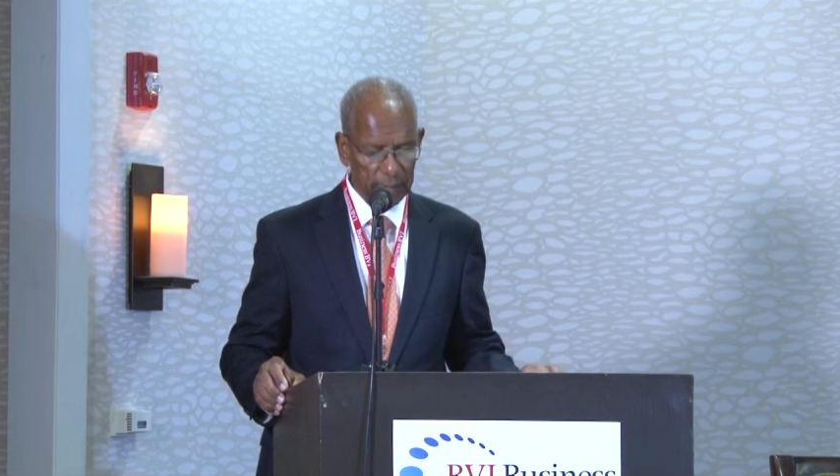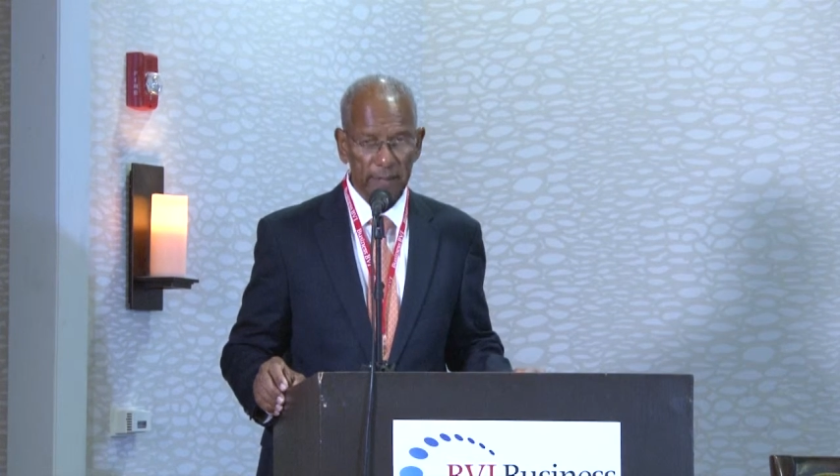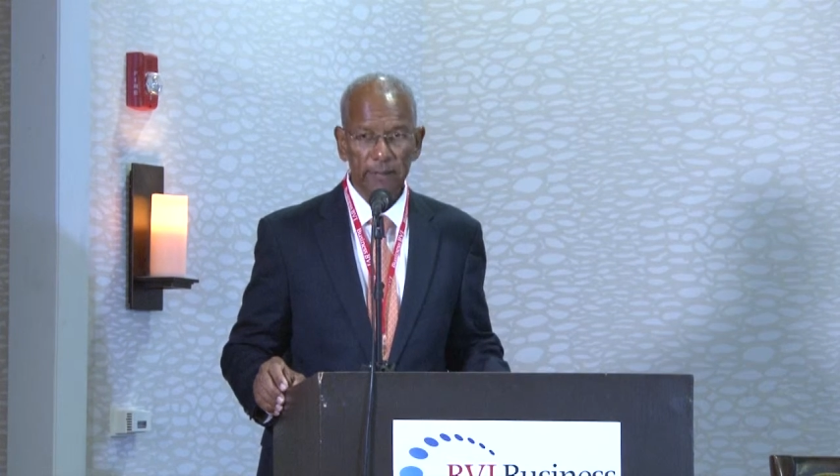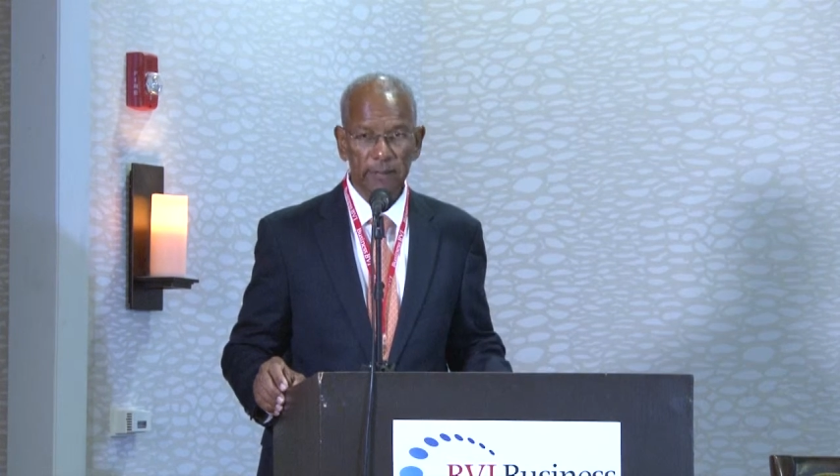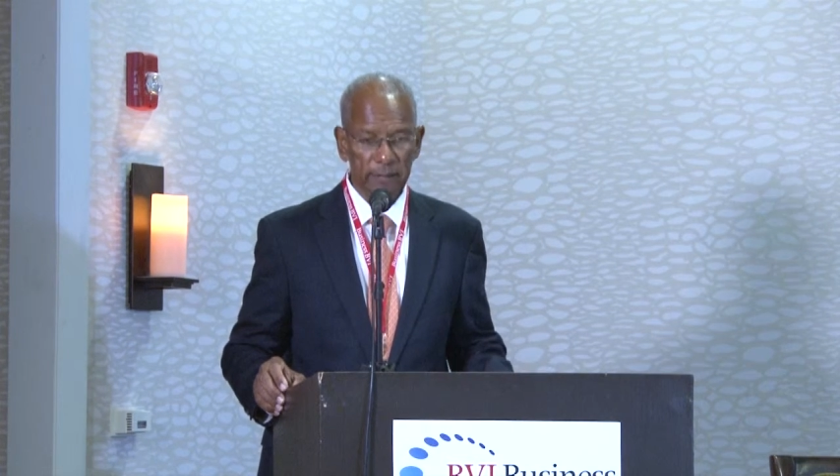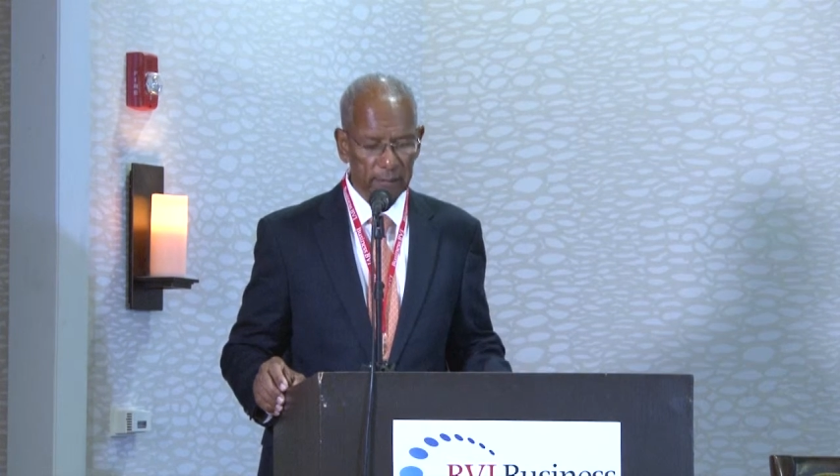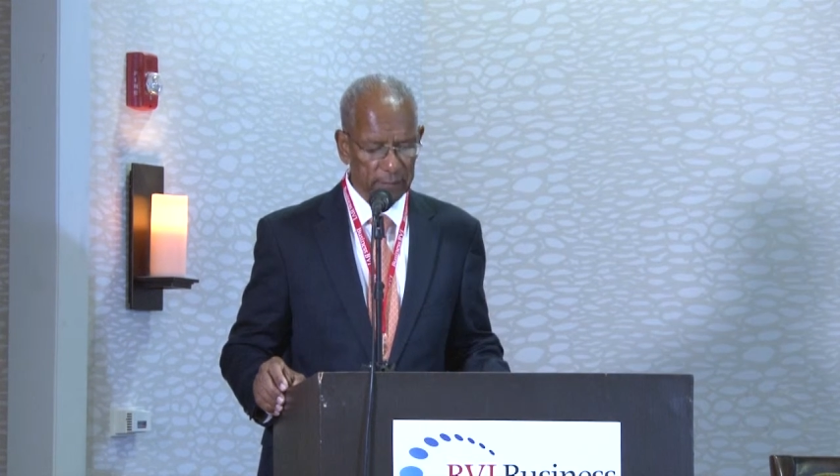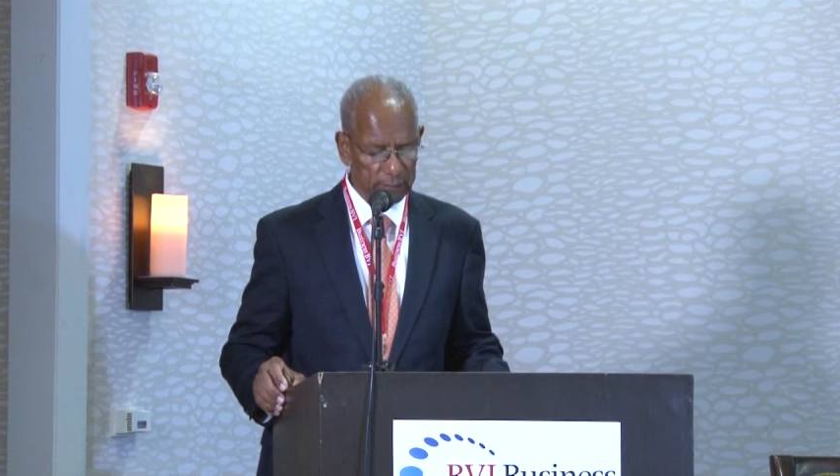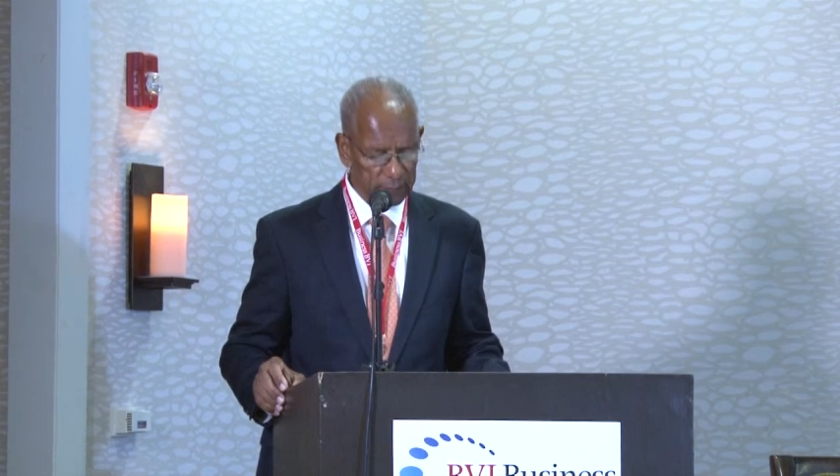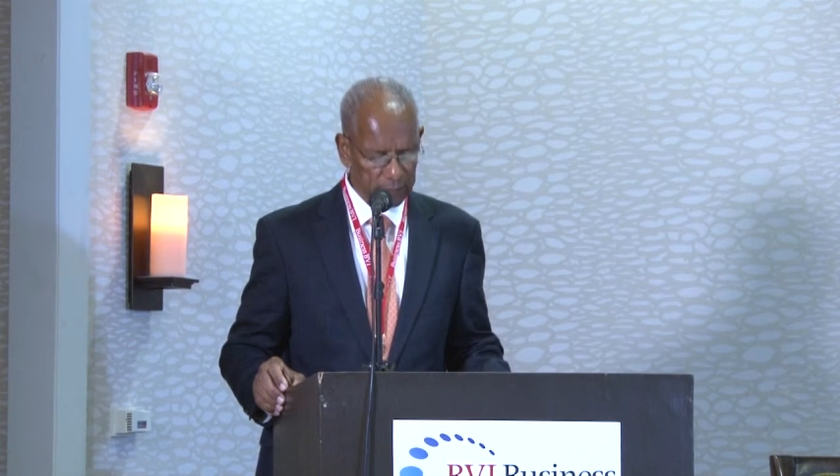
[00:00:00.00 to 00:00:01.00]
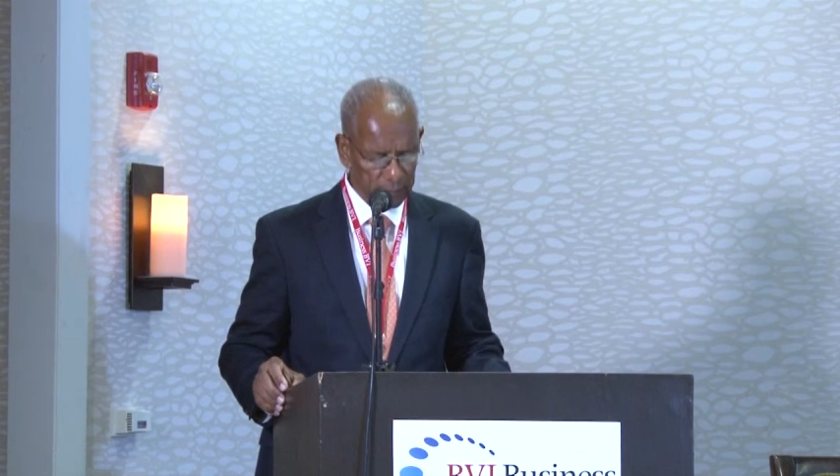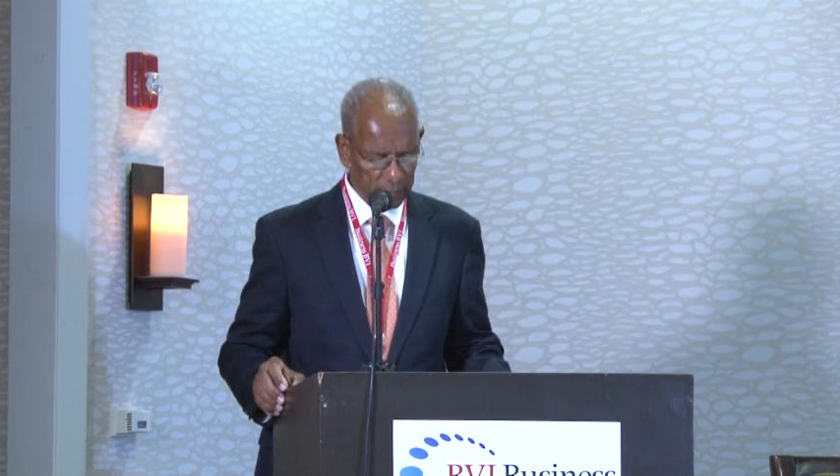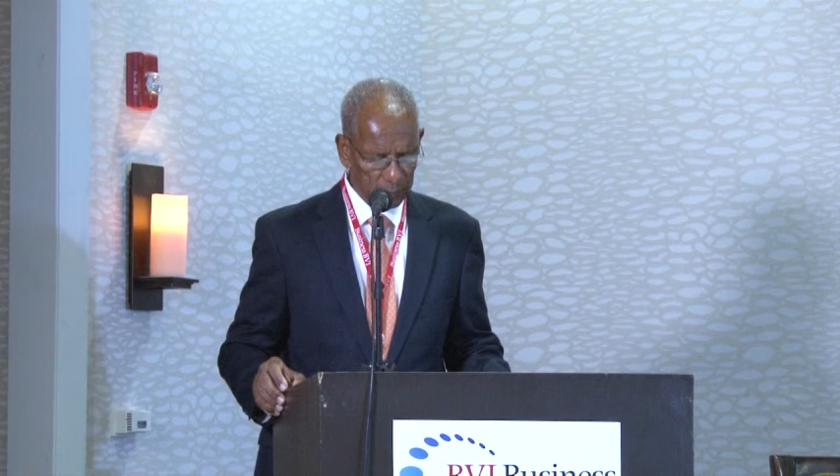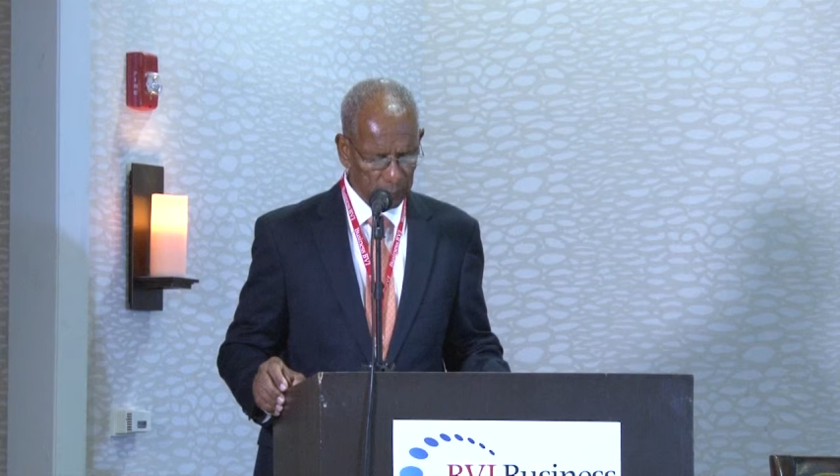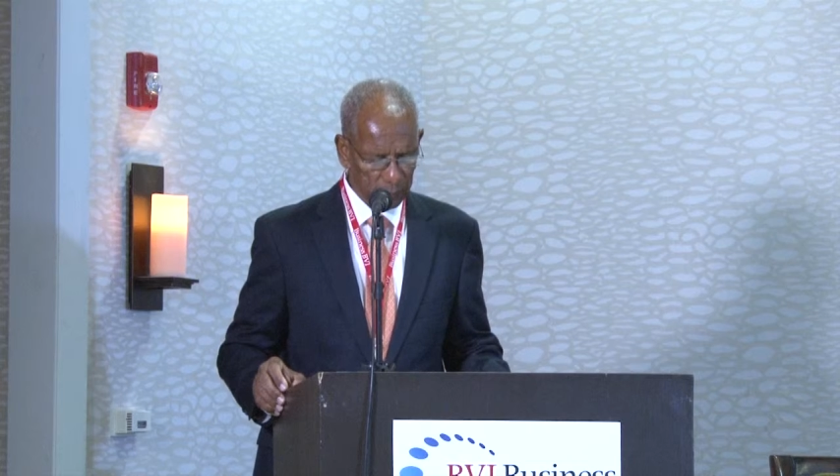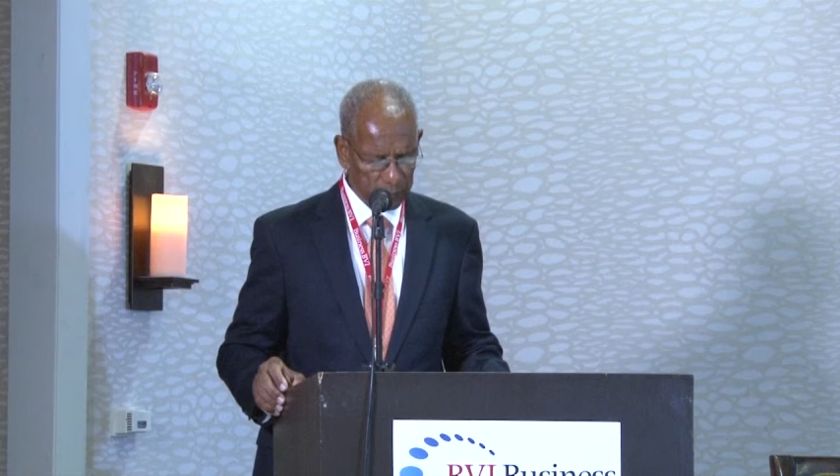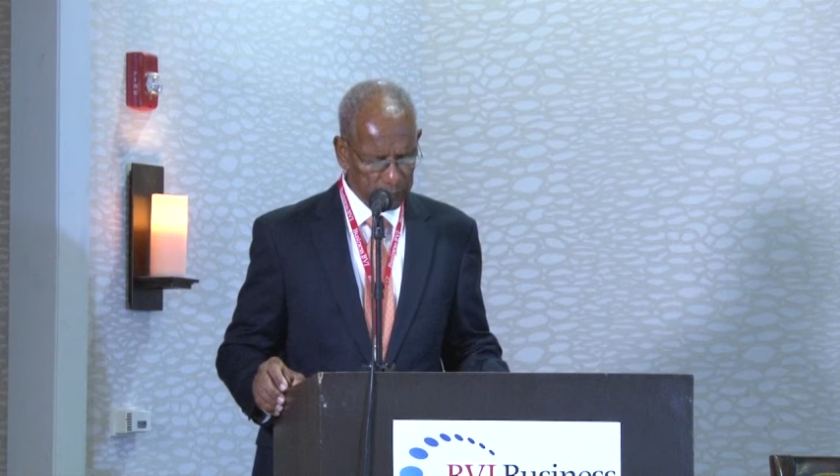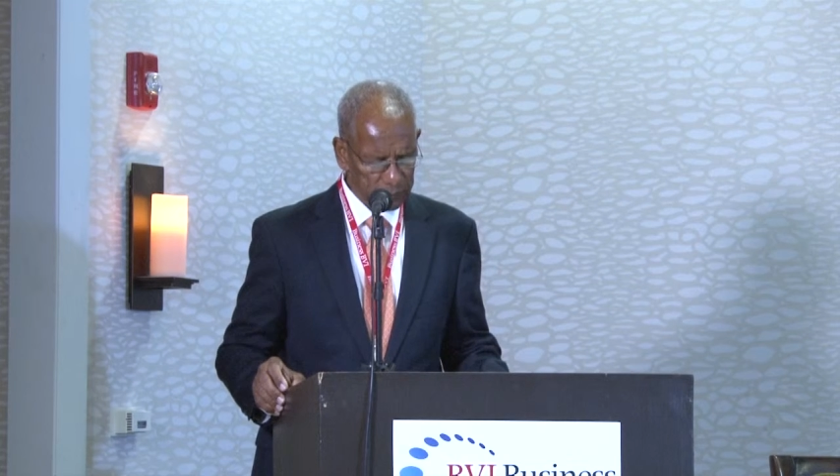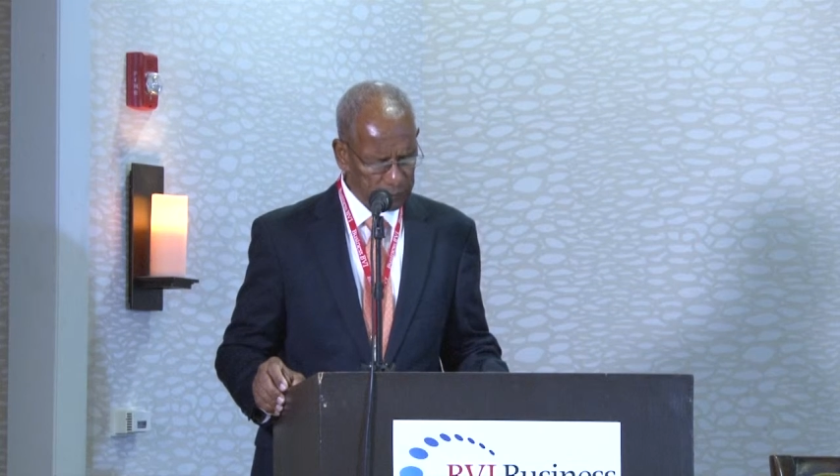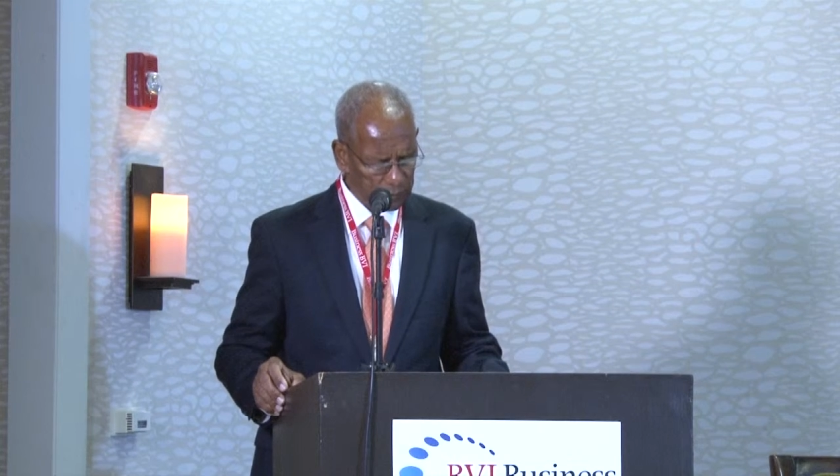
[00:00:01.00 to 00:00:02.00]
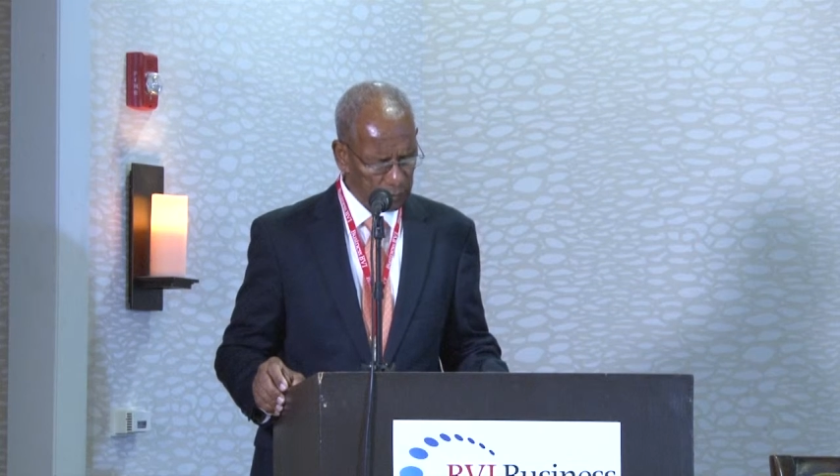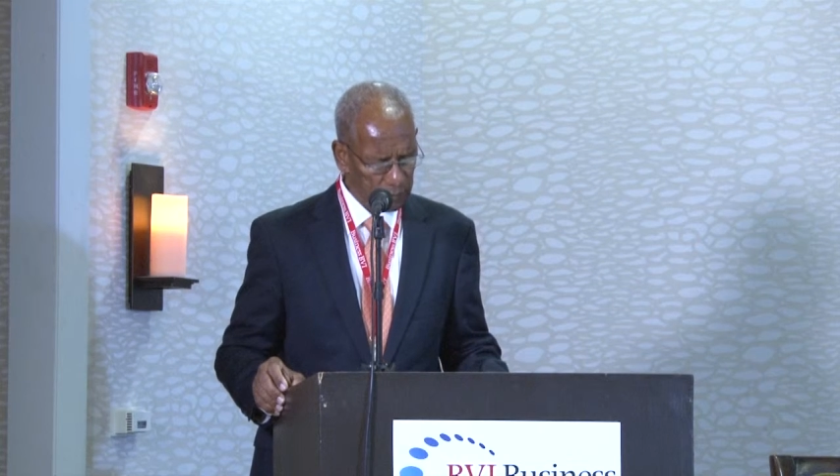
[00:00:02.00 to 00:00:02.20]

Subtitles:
Antigua, Puerto Rico, St.